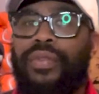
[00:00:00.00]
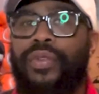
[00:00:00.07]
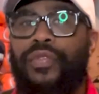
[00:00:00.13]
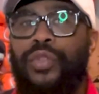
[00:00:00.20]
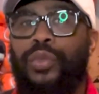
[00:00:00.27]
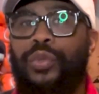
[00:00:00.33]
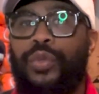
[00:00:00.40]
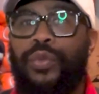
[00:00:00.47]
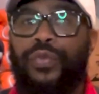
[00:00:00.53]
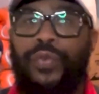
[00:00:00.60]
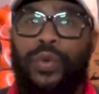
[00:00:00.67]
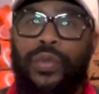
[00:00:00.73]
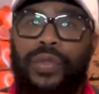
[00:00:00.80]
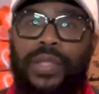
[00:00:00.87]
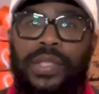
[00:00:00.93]
you do
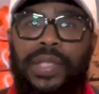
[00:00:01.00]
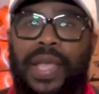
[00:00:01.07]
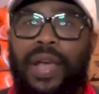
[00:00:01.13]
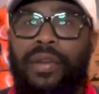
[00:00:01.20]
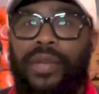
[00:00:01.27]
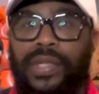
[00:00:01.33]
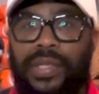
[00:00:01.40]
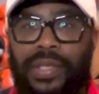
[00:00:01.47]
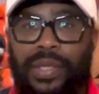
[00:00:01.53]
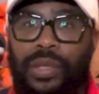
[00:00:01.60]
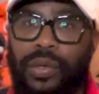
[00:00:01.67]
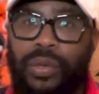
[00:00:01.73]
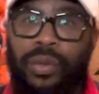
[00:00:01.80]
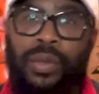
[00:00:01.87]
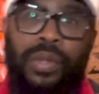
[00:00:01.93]
fold this down, it's
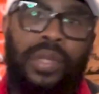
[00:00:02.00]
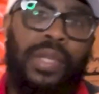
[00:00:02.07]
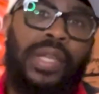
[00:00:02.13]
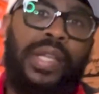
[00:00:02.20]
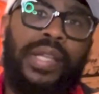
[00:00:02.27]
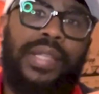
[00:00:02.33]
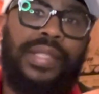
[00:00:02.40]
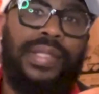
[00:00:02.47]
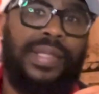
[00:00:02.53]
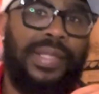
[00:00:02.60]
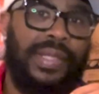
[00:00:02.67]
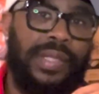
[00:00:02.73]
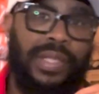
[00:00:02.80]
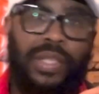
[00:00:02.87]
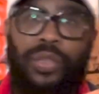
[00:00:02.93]
still
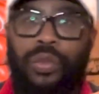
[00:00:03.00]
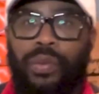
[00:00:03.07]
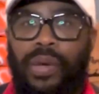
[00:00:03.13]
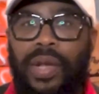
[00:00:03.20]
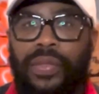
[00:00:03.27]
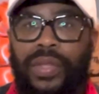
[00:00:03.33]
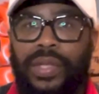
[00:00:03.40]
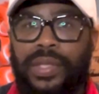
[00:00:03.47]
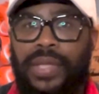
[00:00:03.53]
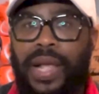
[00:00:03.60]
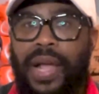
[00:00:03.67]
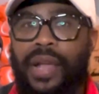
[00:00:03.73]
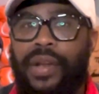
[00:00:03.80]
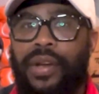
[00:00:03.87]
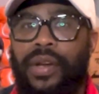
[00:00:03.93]
consistent throughout the
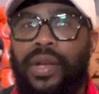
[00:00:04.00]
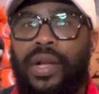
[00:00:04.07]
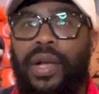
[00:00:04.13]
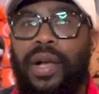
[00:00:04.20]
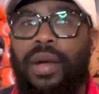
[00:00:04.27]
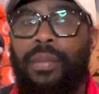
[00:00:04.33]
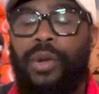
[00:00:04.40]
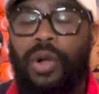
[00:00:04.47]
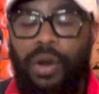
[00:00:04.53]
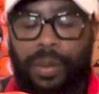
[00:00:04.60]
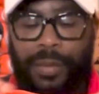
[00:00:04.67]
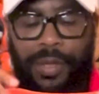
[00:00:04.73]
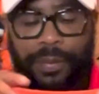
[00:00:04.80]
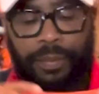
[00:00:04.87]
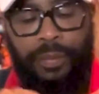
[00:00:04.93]
entire
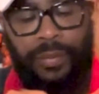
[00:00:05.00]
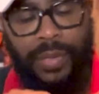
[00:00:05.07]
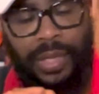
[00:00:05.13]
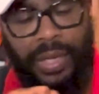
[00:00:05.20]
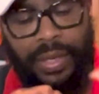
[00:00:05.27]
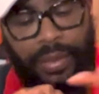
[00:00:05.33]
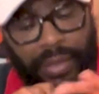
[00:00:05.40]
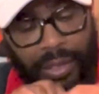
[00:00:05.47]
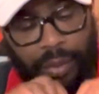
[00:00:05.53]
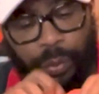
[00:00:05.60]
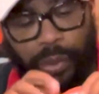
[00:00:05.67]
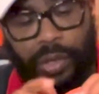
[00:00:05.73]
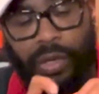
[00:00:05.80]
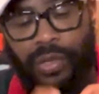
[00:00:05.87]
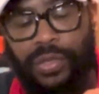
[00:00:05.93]
garment. And then
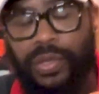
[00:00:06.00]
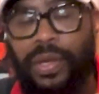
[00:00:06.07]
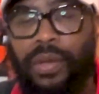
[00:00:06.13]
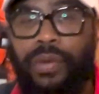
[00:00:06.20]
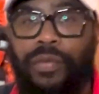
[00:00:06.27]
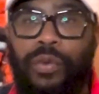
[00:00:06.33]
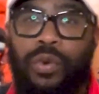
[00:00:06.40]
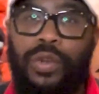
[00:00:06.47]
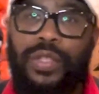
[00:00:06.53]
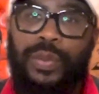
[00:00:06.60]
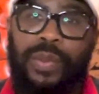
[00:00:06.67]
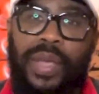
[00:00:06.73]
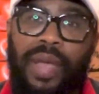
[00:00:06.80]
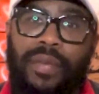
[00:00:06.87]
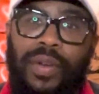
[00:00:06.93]
we also, of course,
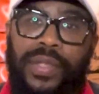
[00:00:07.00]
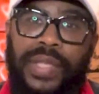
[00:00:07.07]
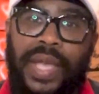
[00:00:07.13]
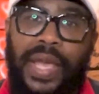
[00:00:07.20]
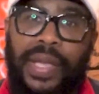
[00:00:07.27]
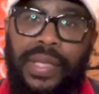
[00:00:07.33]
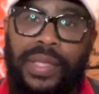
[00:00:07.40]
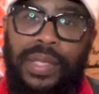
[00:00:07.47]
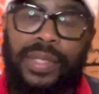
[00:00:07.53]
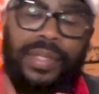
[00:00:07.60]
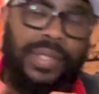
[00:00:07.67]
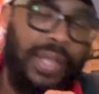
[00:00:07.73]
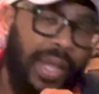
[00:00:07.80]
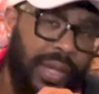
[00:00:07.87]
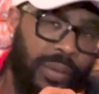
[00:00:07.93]
we have our tag in the
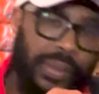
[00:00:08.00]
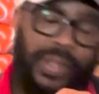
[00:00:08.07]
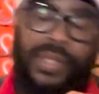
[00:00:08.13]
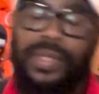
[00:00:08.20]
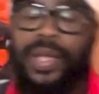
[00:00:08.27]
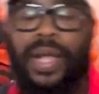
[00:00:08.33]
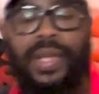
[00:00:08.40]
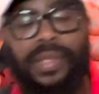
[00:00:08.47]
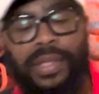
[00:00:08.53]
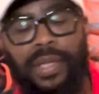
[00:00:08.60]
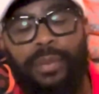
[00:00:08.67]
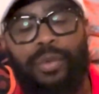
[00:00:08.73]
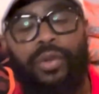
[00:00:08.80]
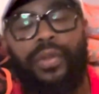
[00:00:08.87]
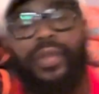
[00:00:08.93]
inside with the size
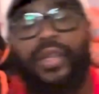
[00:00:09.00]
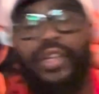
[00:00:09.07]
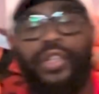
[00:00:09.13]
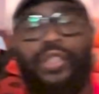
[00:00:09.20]
label on there as